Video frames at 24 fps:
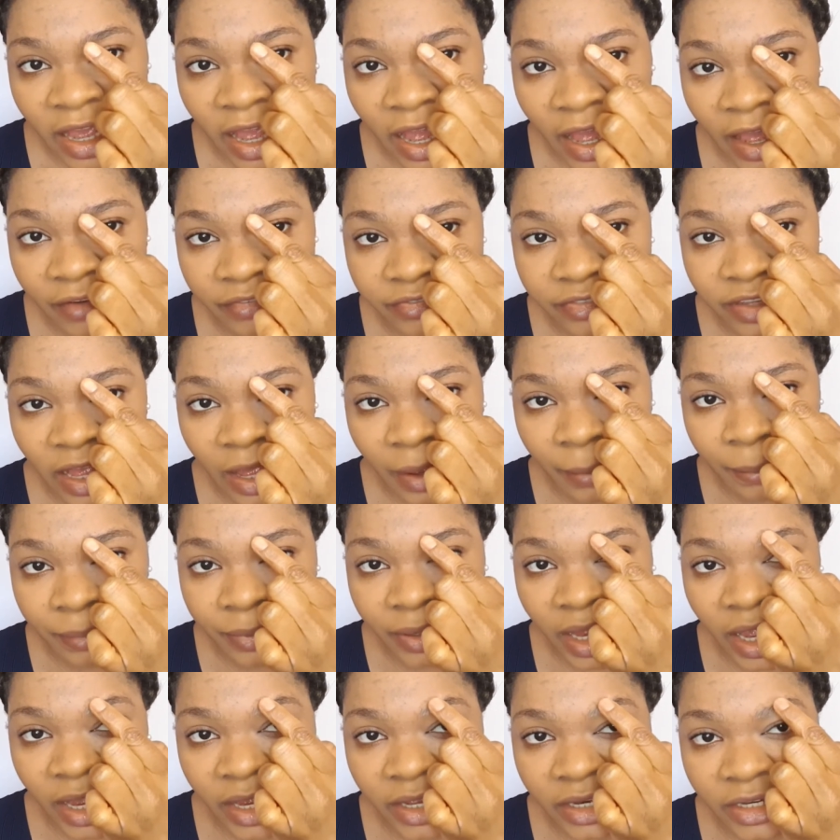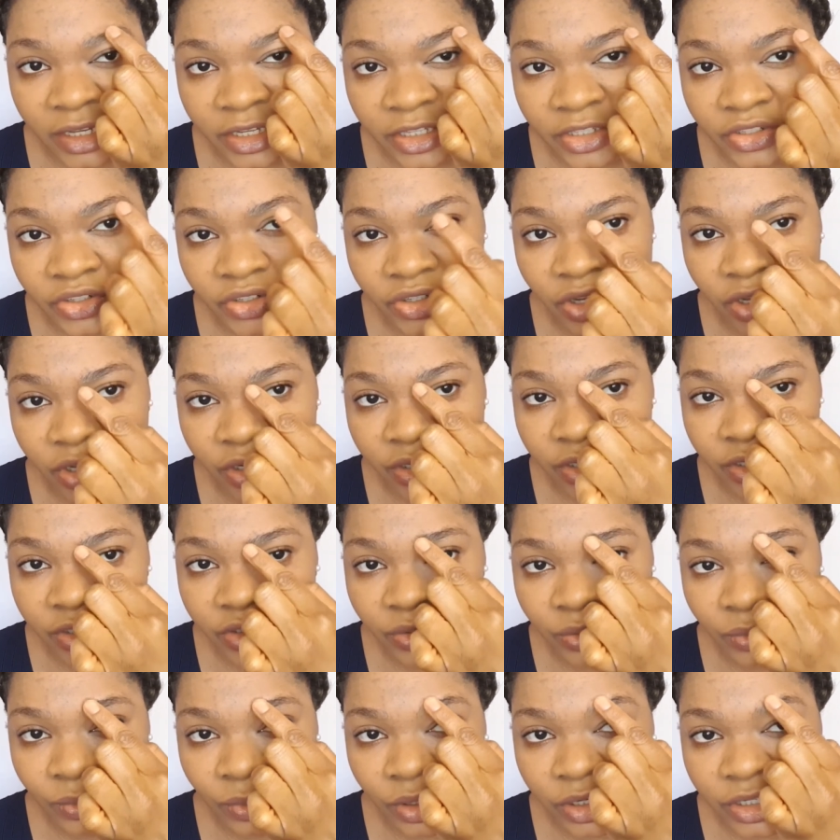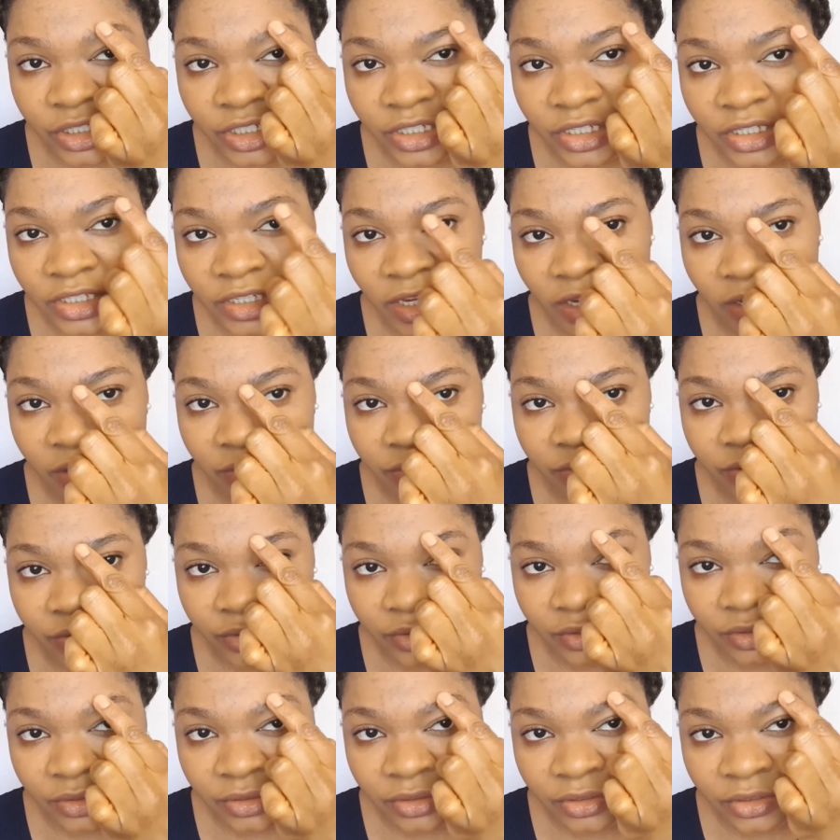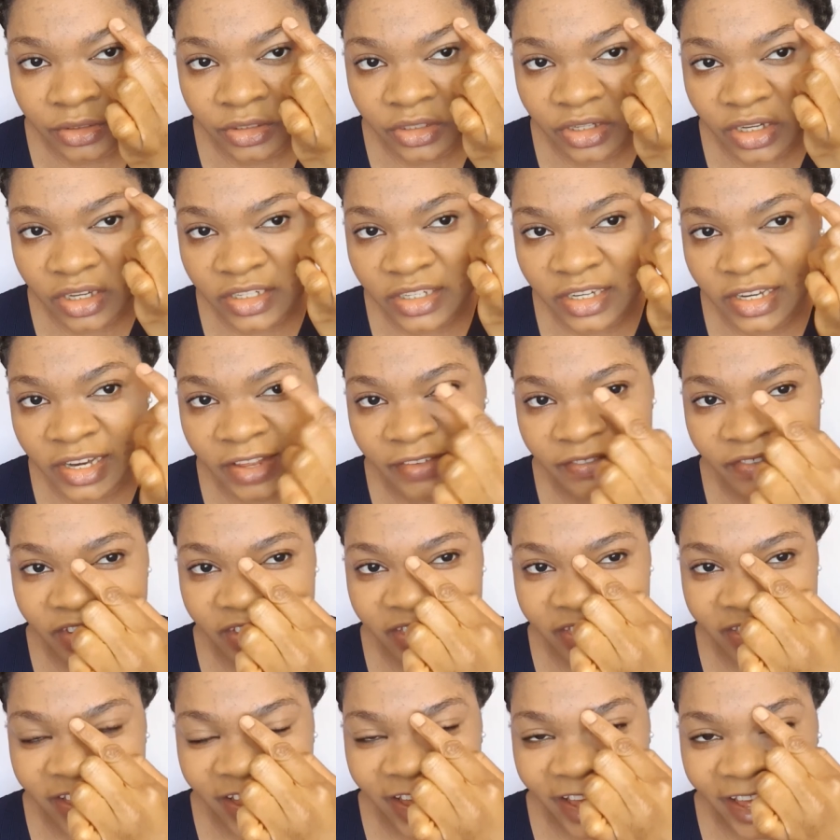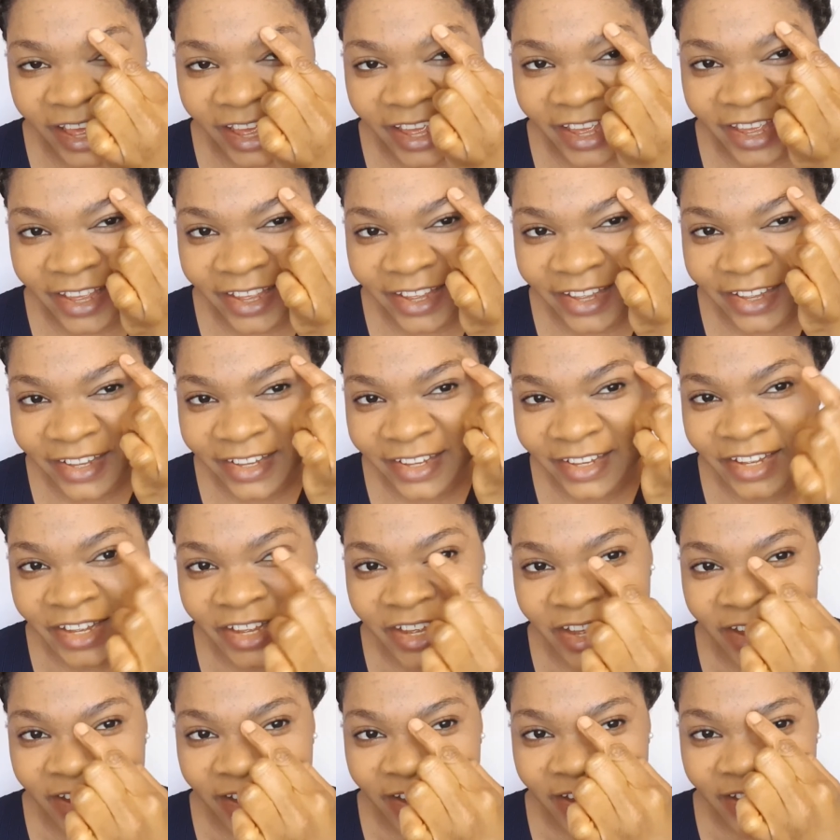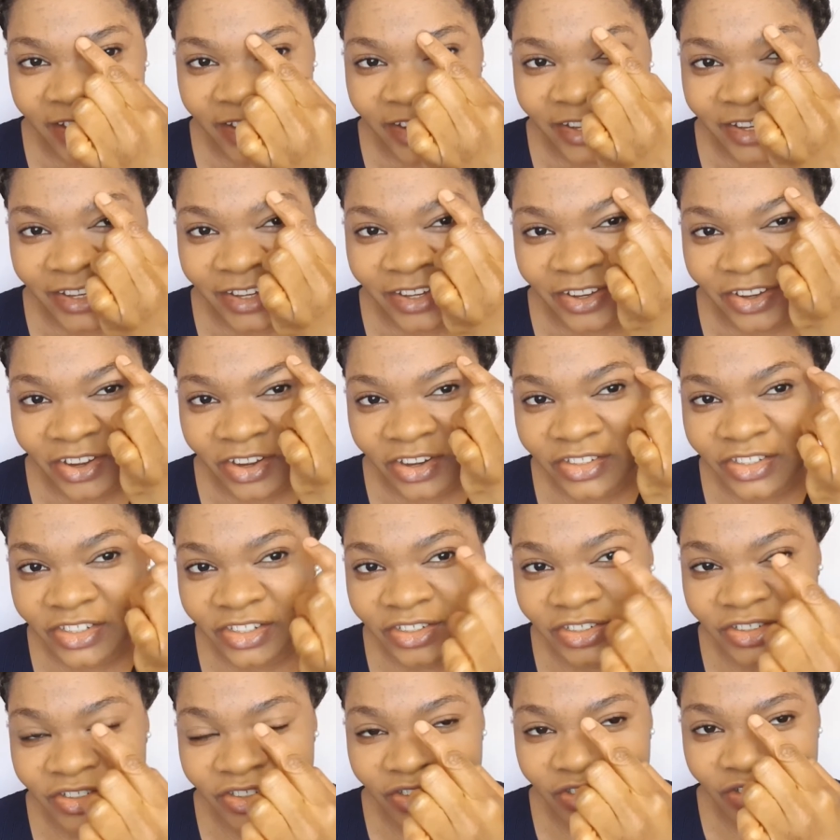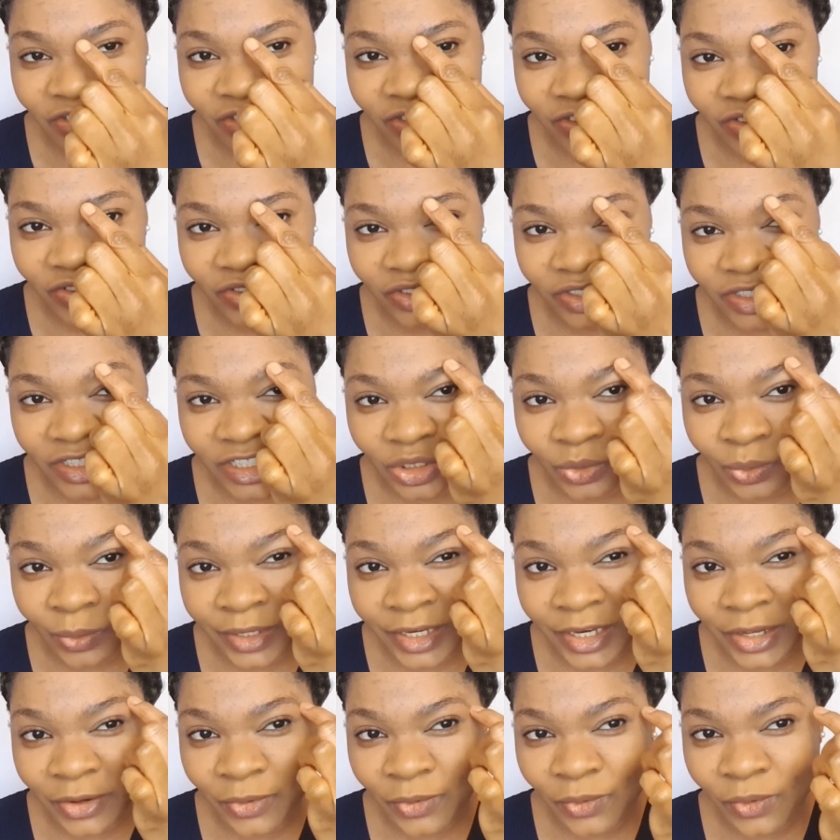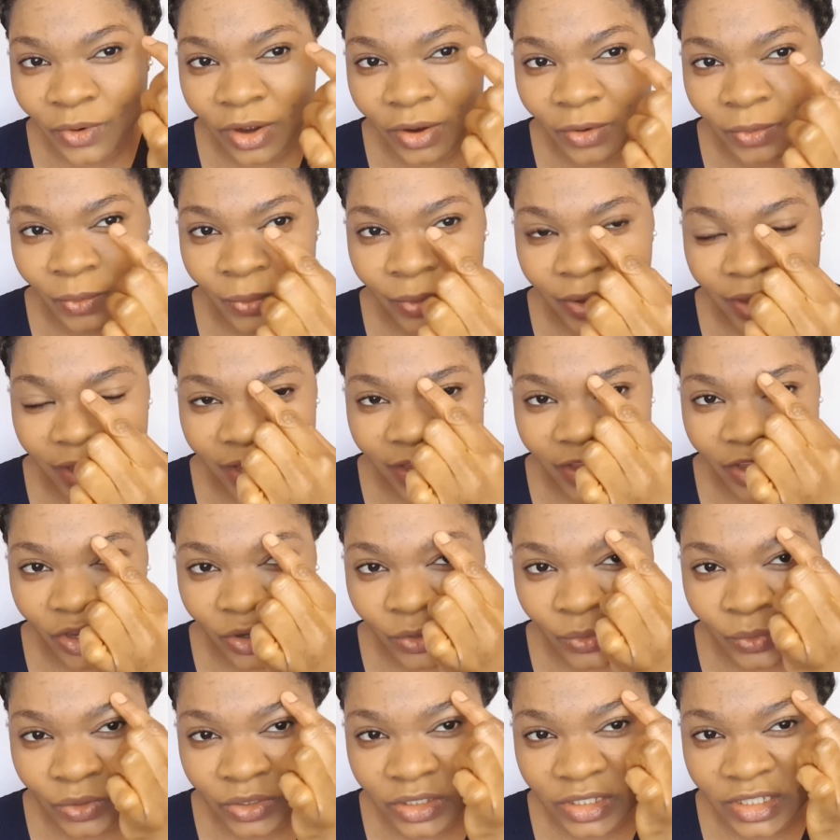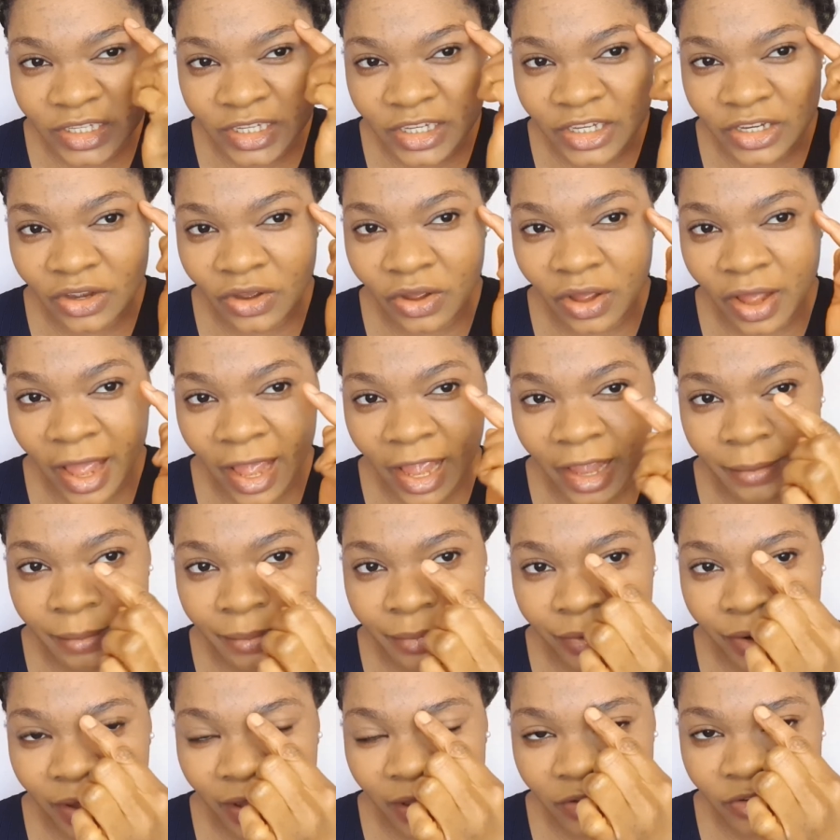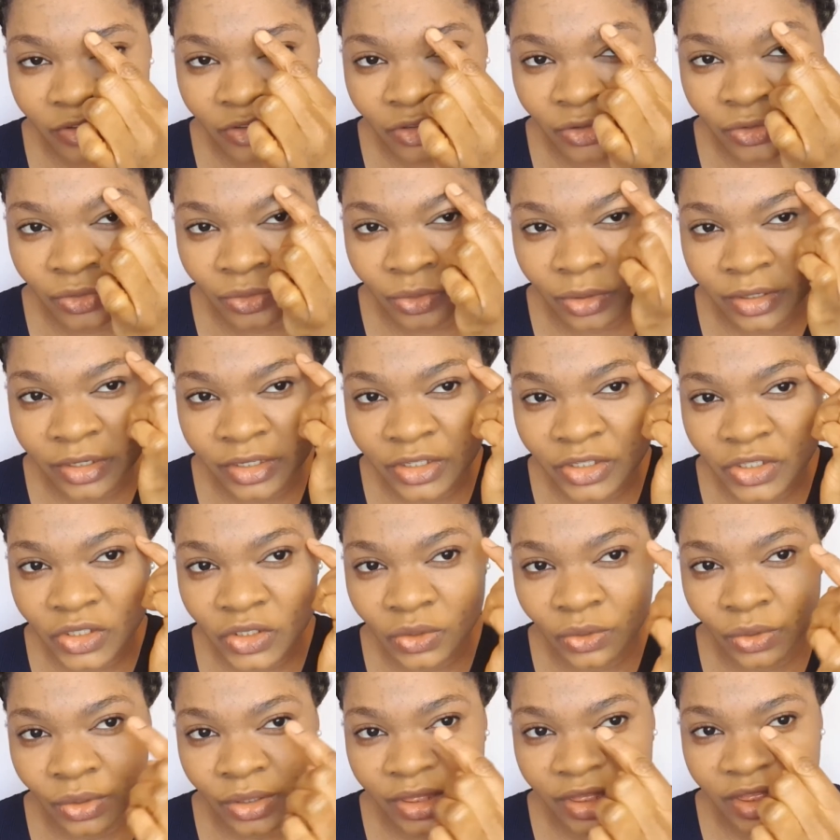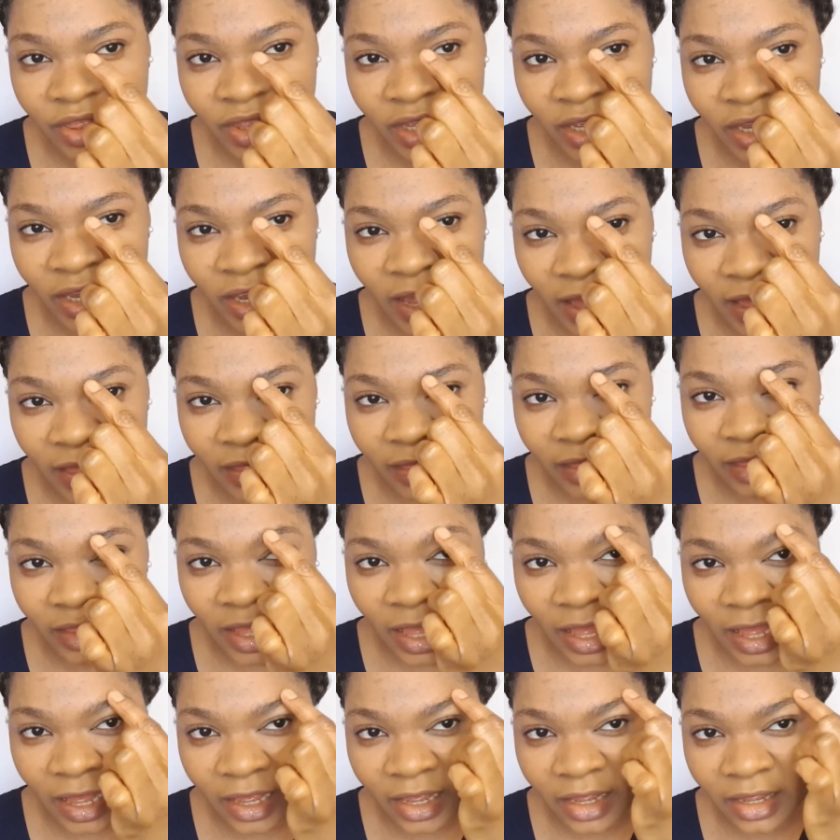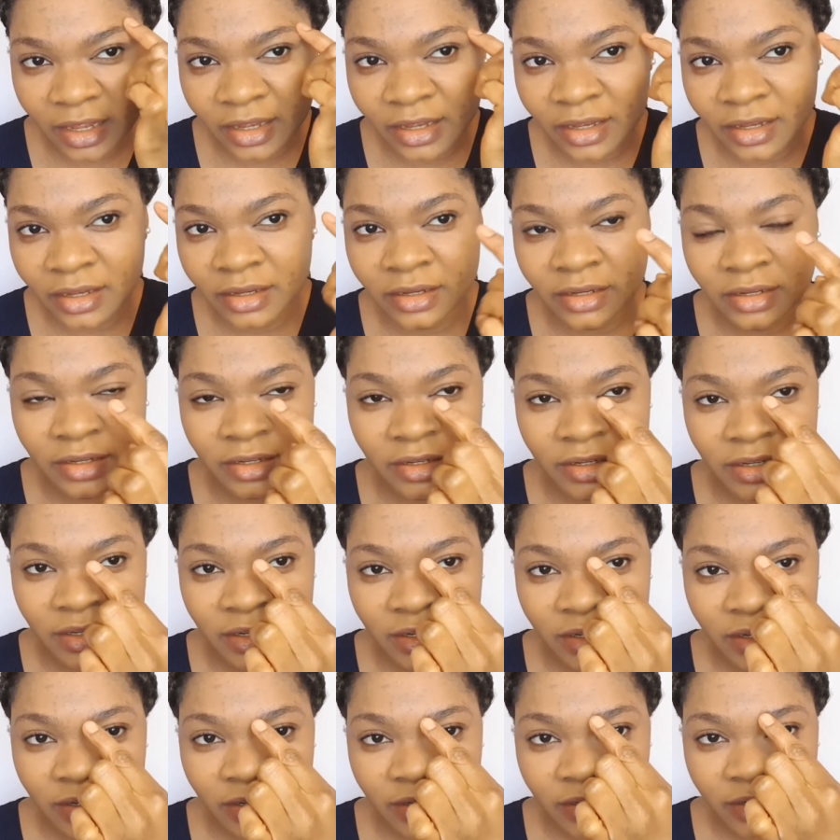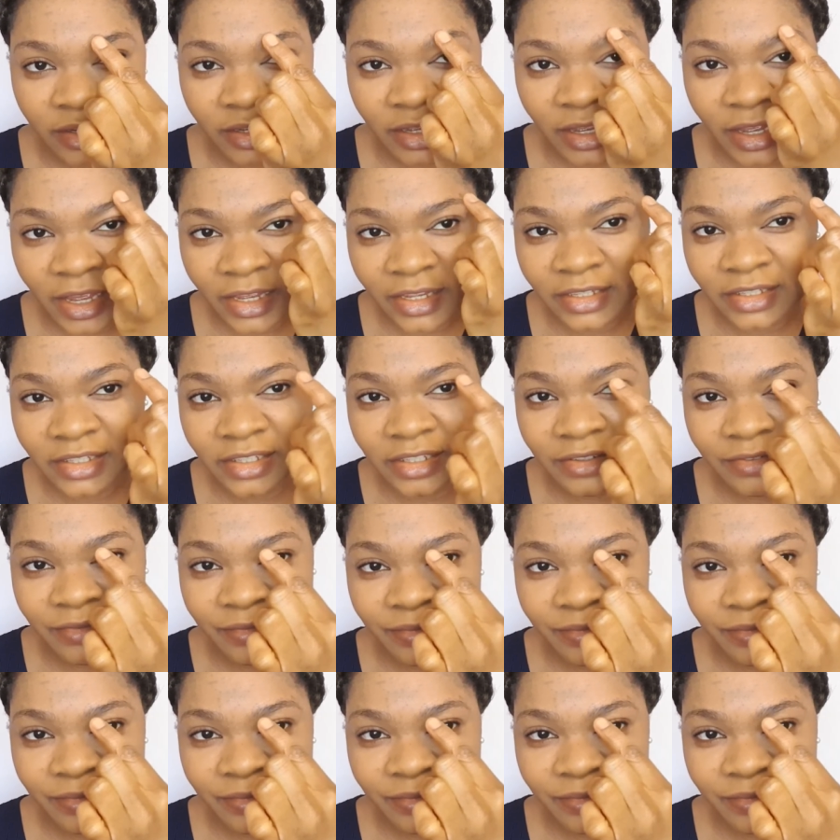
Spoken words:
After applying it, you don't need to wash it out. Just leave it there. Continue to do this. Within 1 week, you will see your eyebrows growing so thick and dark. Yes.